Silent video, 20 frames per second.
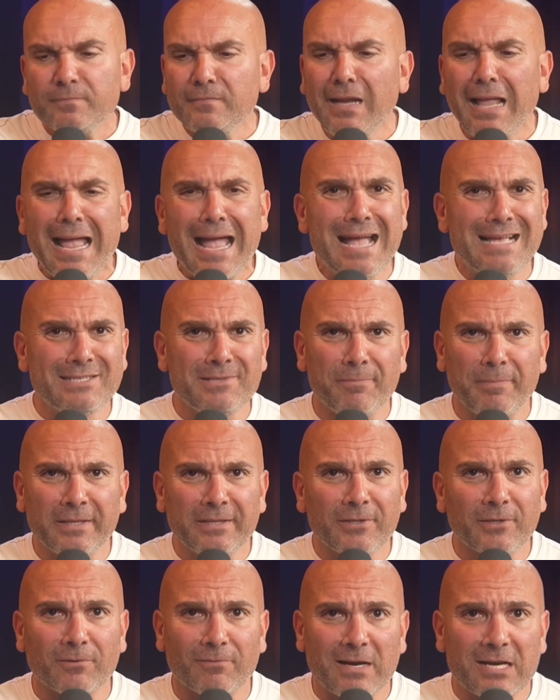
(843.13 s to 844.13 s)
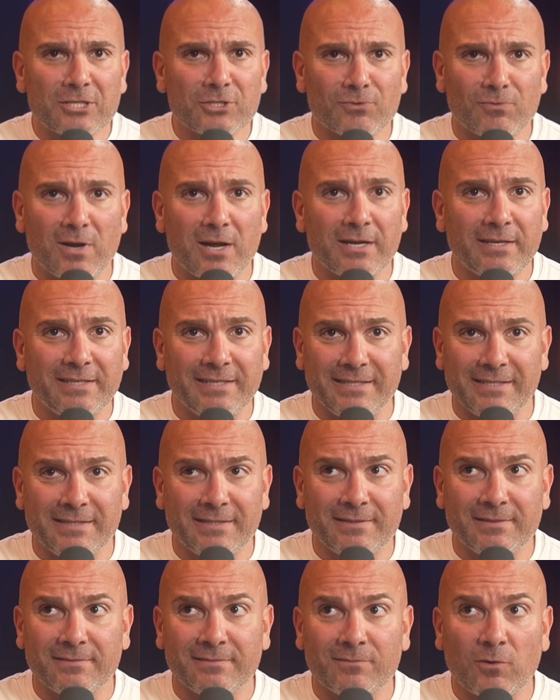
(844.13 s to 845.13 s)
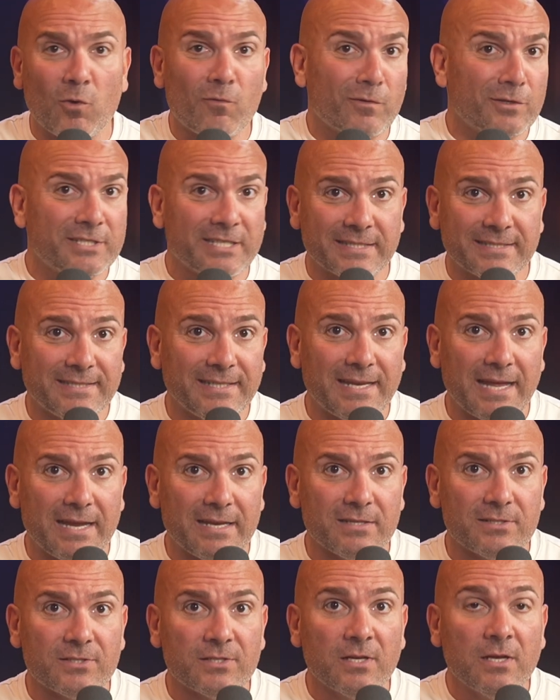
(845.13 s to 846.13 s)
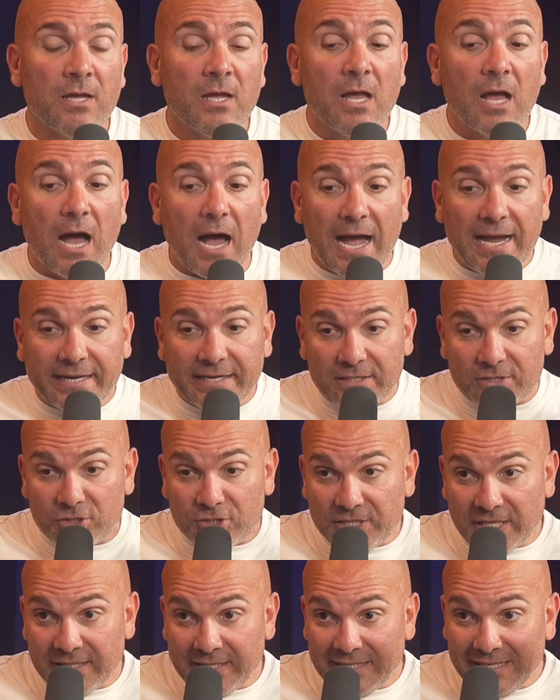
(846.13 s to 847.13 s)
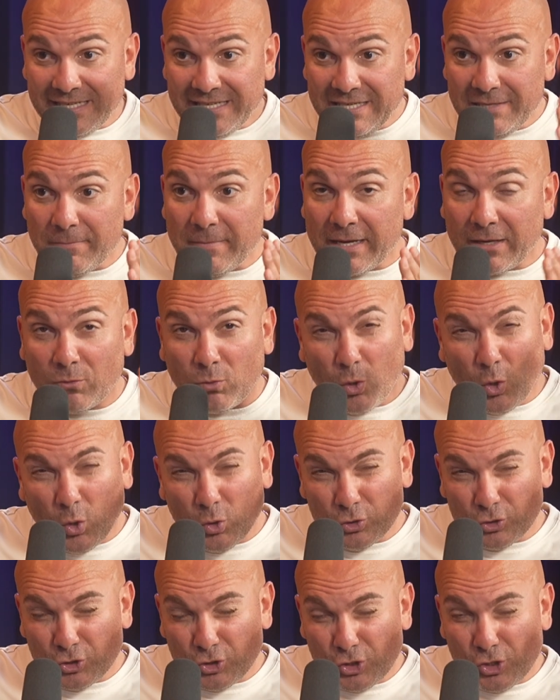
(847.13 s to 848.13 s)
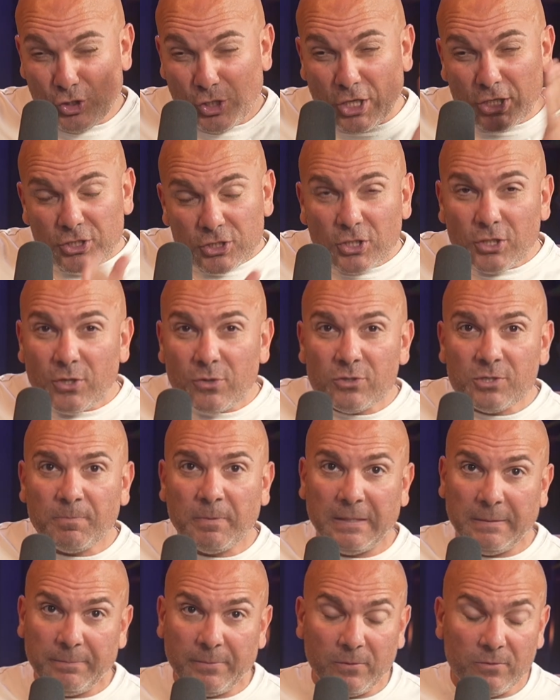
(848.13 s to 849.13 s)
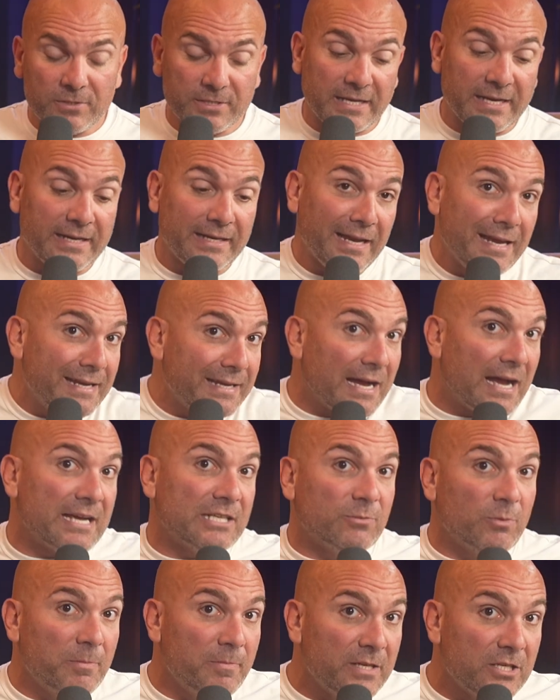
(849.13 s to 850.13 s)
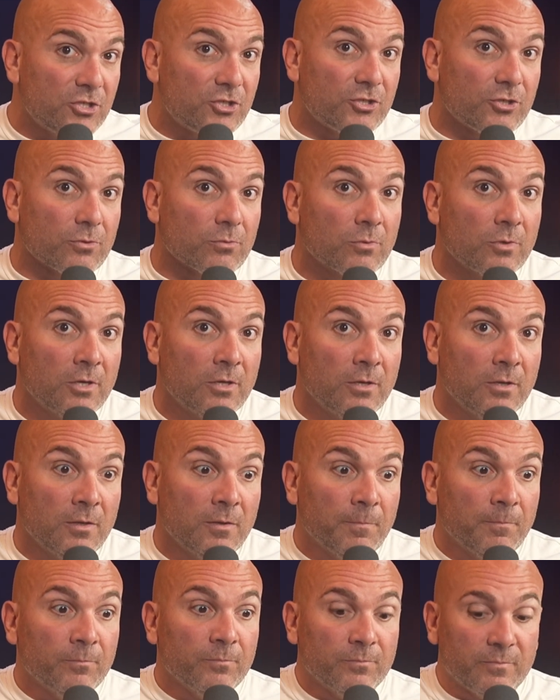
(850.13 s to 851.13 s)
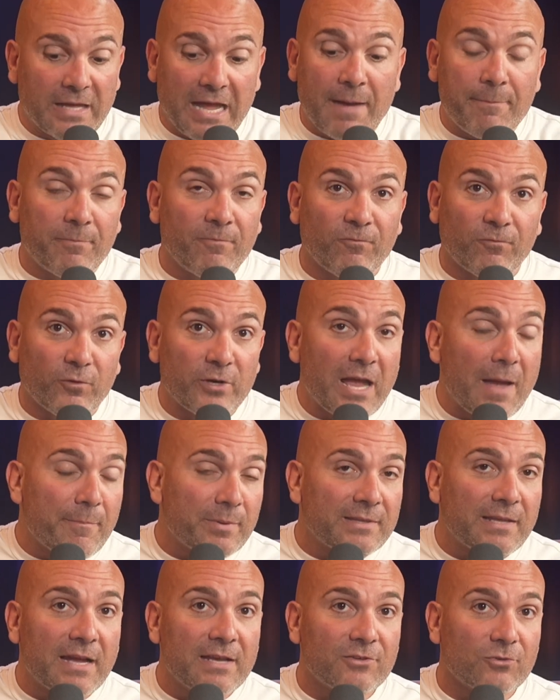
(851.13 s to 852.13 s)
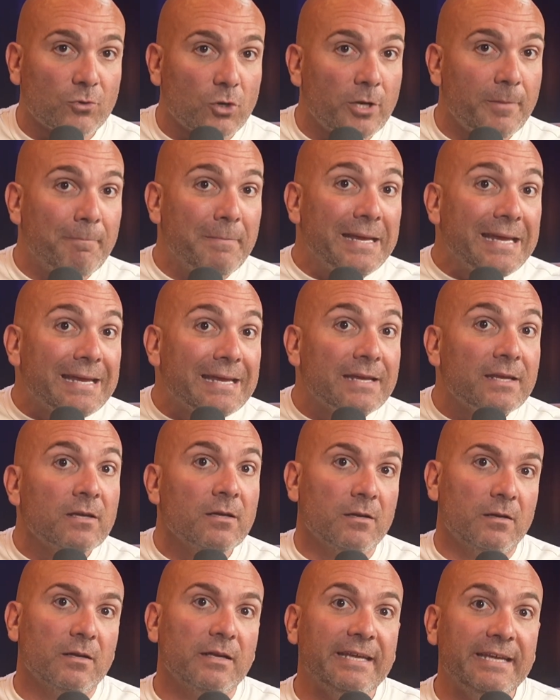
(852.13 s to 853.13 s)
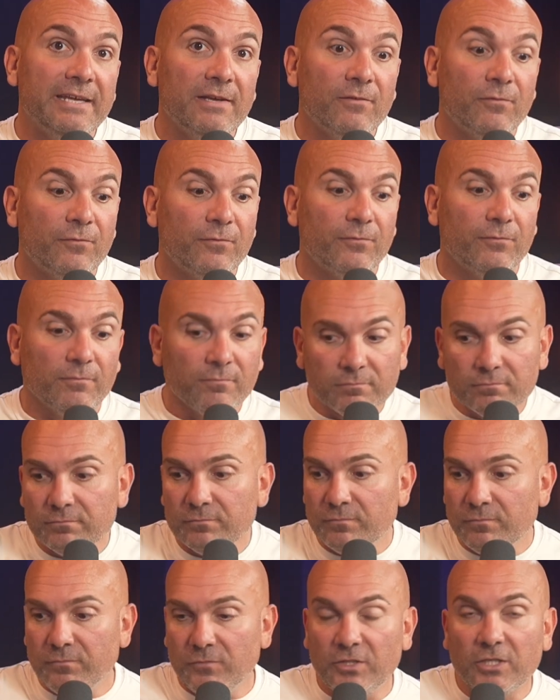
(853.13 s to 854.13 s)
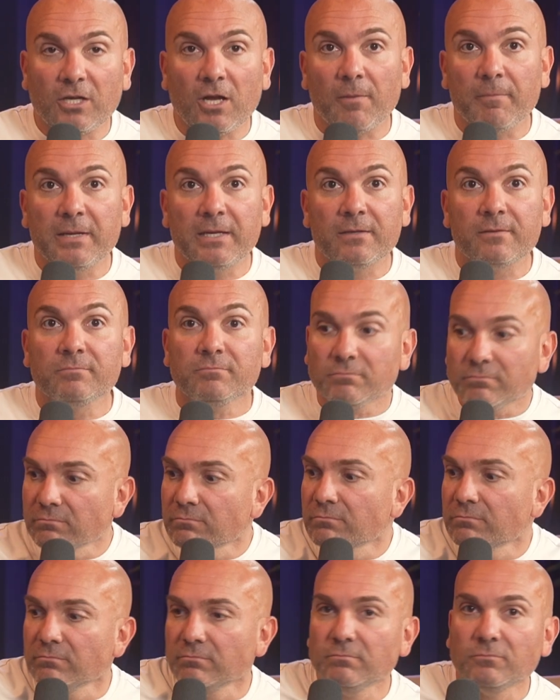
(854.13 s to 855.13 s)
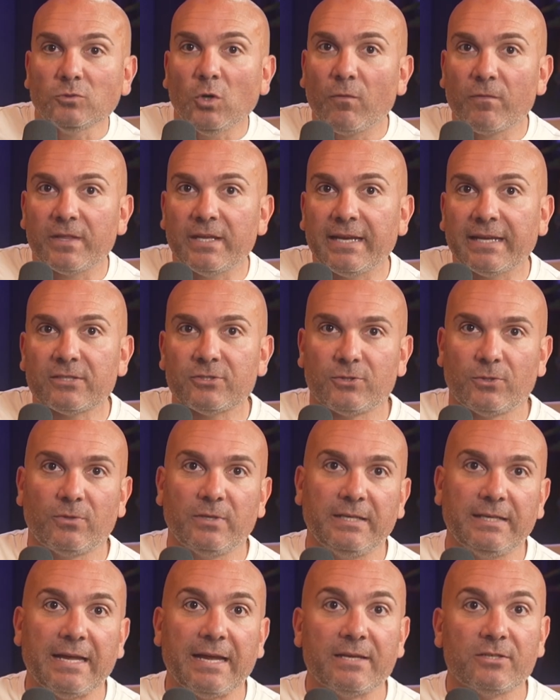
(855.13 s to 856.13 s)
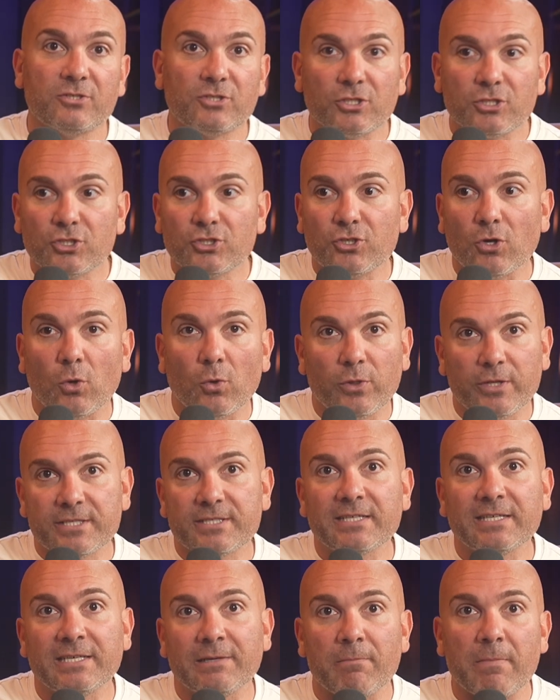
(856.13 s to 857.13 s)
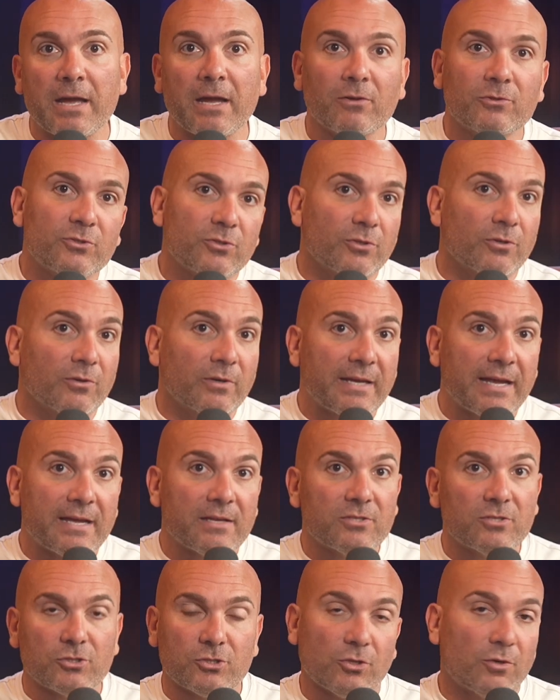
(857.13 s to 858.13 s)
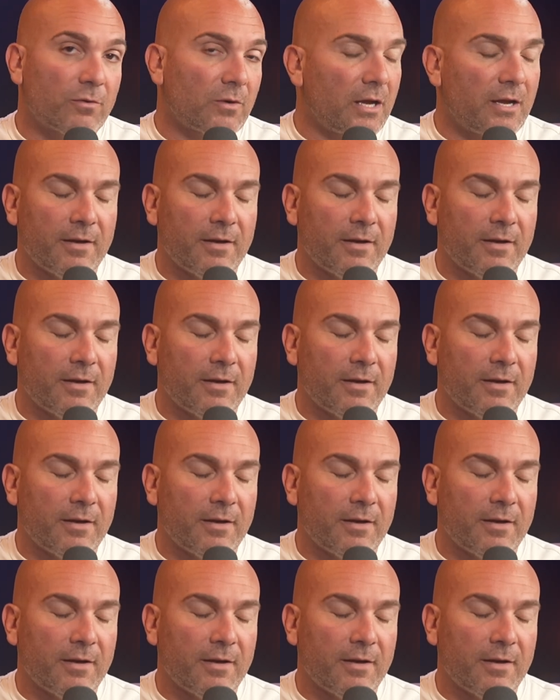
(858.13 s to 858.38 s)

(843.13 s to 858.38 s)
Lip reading: hasn't been to the restaurant in over 60 days. I could send an email just to those people saying, hey guys, we missed you. Free appetizer on me if you come in over the next 30 days. Just show this email to your guests or